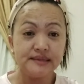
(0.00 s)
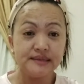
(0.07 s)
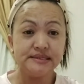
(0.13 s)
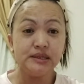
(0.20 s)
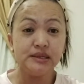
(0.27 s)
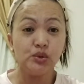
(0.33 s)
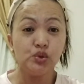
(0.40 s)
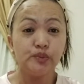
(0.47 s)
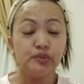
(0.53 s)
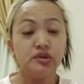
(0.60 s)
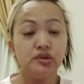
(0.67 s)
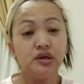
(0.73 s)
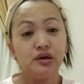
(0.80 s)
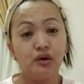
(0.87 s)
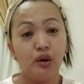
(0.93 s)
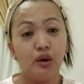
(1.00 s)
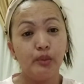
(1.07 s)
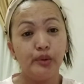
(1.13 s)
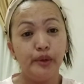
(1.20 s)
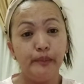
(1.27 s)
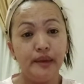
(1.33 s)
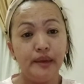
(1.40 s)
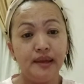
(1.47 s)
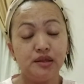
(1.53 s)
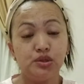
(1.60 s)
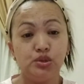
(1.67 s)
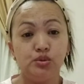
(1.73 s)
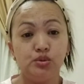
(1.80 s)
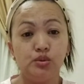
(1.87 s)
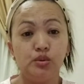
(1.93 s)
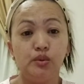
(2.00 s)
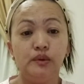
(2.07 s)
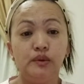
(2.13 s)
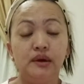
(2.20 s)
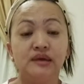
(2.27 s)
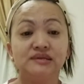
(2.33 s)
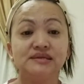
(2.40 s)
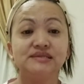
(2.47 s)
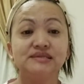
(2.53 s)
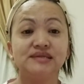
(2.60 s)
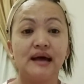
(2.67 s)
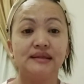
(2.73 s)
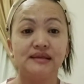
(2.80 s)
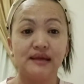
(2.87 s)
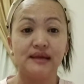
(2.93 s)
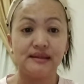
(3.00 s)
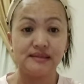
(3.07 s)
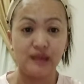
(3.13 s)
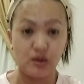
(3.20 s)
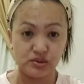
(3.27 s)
Sinagot po ng government yung 600,000.